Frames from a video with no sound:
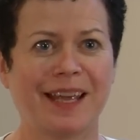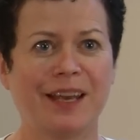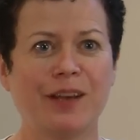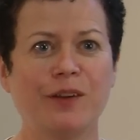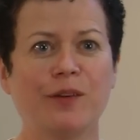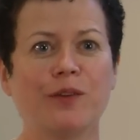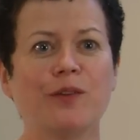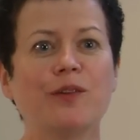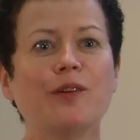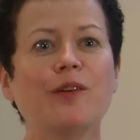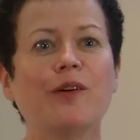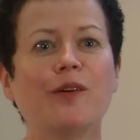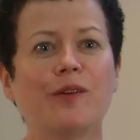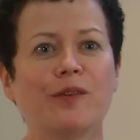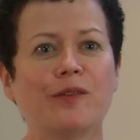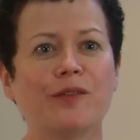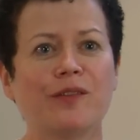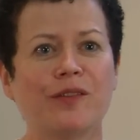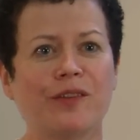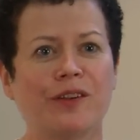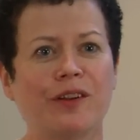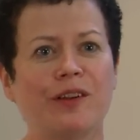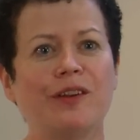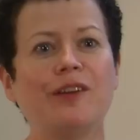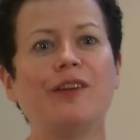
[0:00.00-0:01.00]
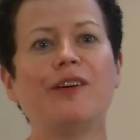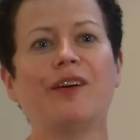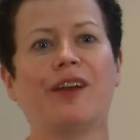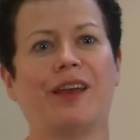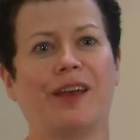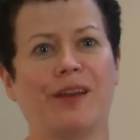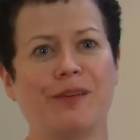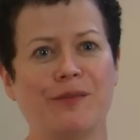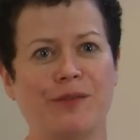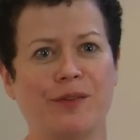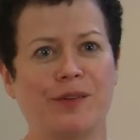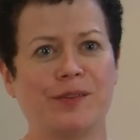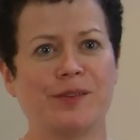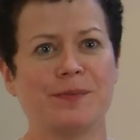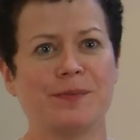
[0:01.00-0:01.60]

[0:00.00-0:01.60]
and you're not looking for a